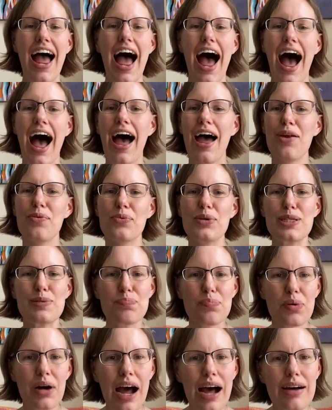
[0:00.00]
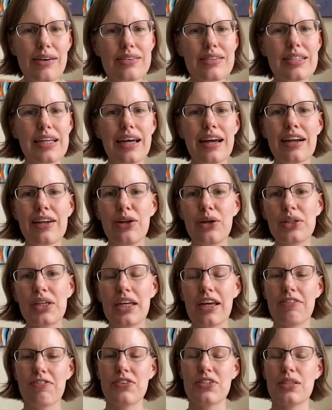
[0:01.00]
and was browsing
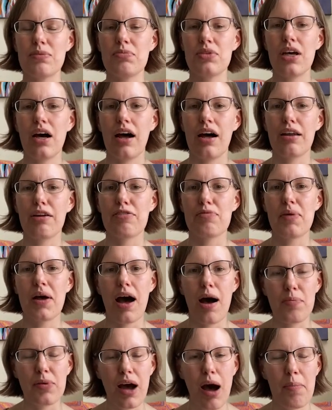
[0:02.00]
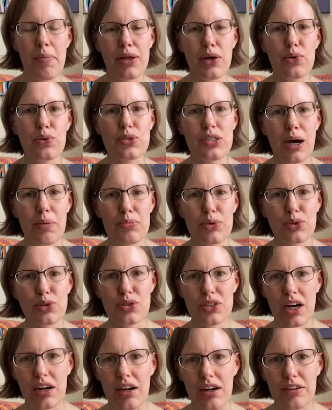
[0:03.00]
looking for some yarn for my upcoming autumnal
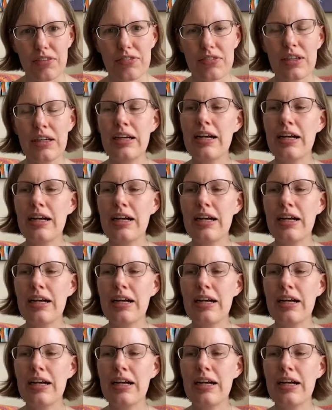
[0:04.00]
scarf.